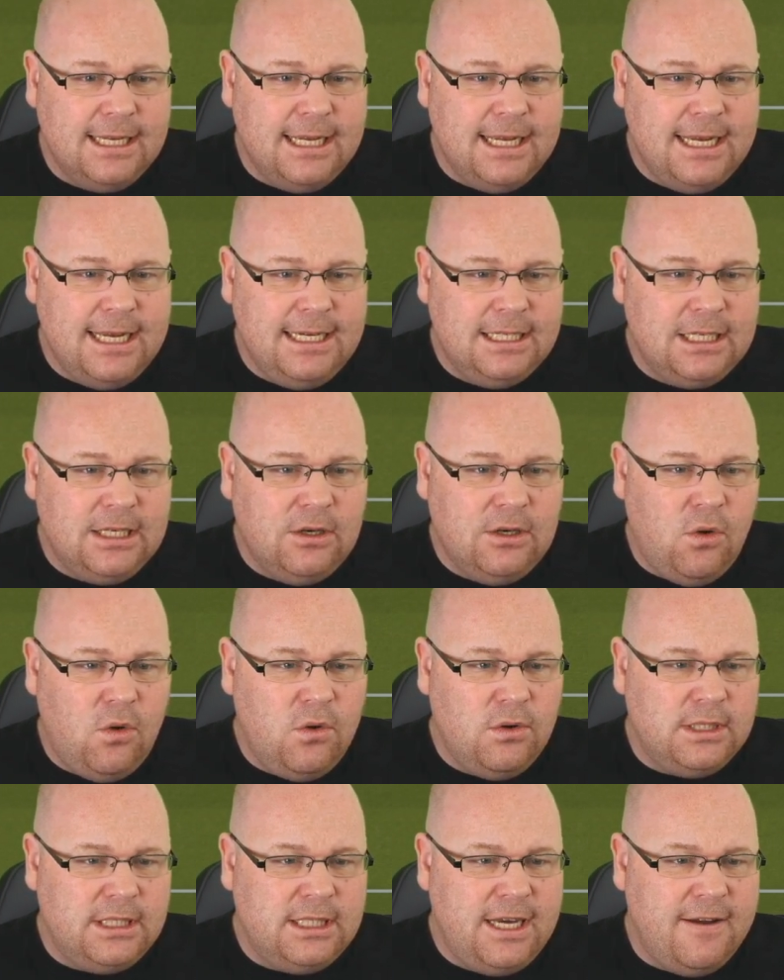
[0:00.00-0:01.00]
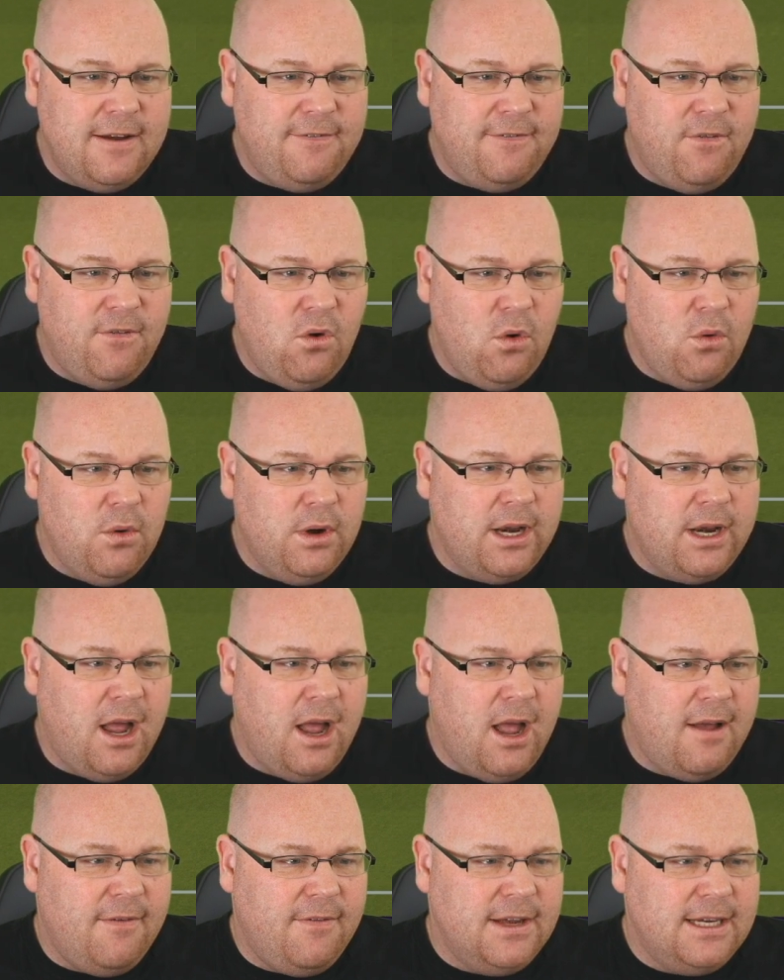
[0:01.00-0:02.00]
He's launched it forward.
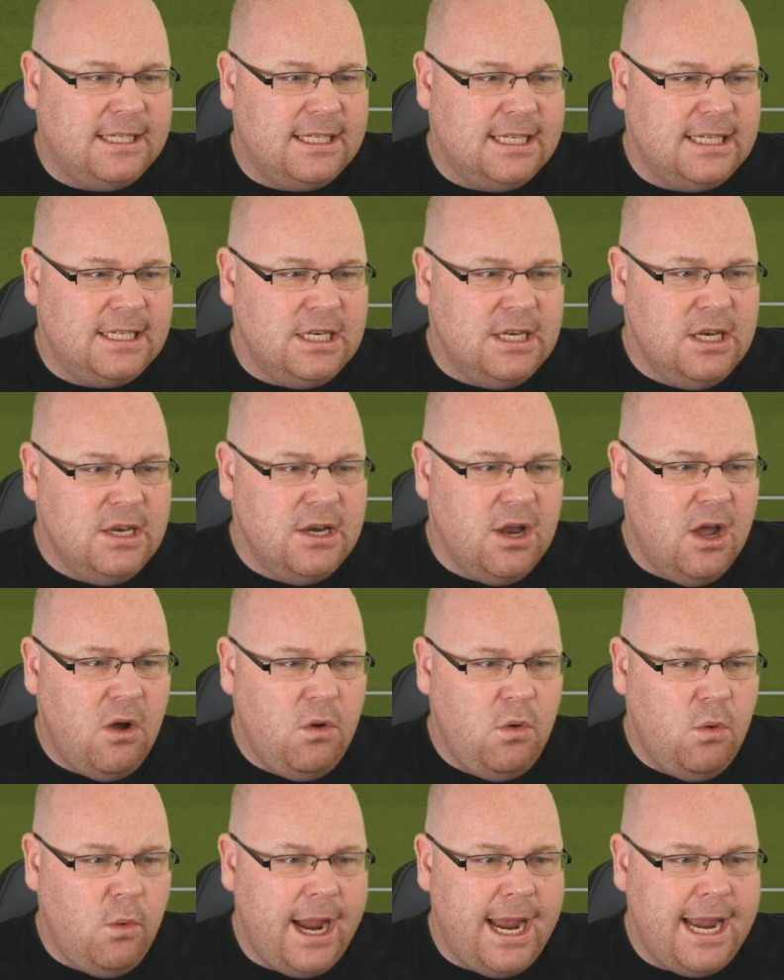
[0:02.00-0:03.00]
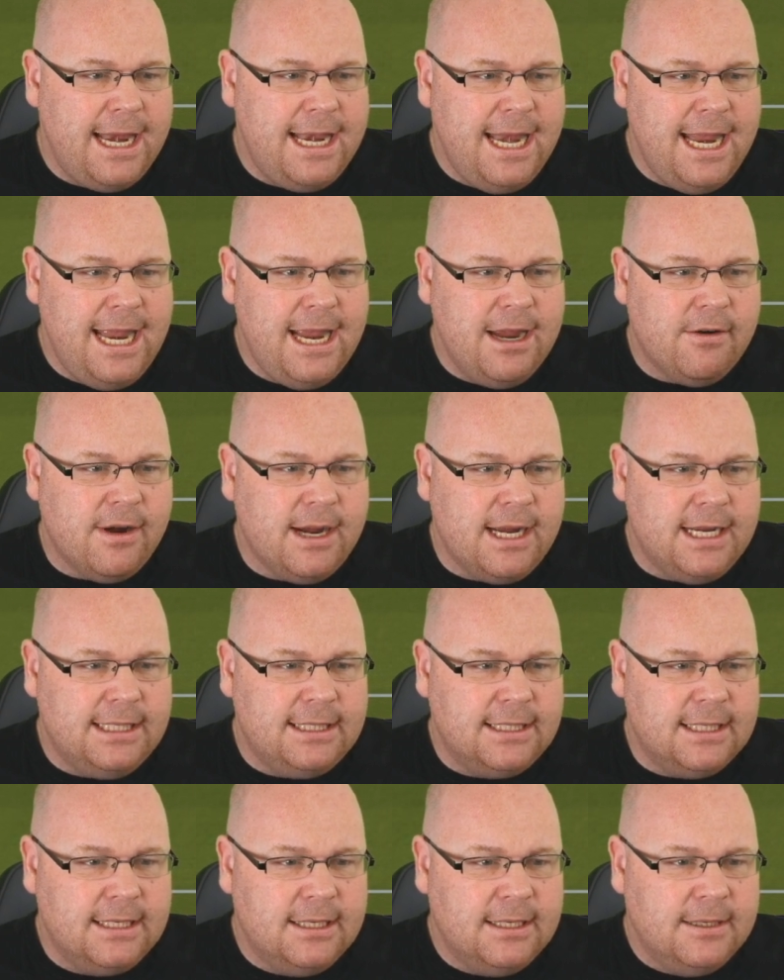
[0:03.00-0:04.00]
Hartvigsen's nowhere near
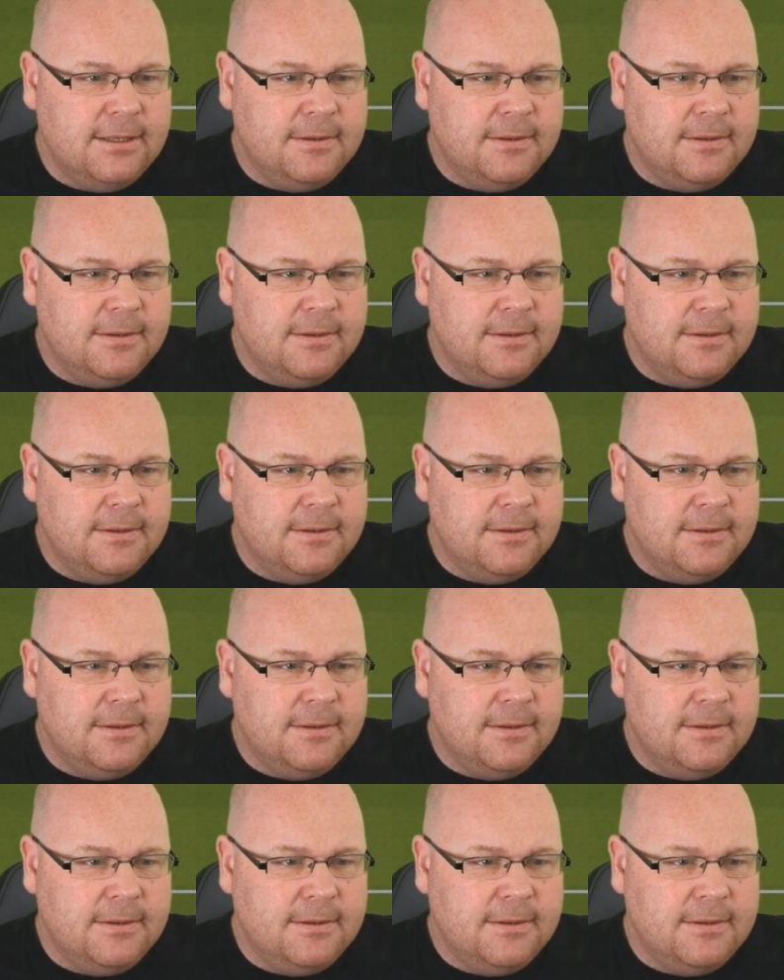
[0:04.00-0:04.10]
it.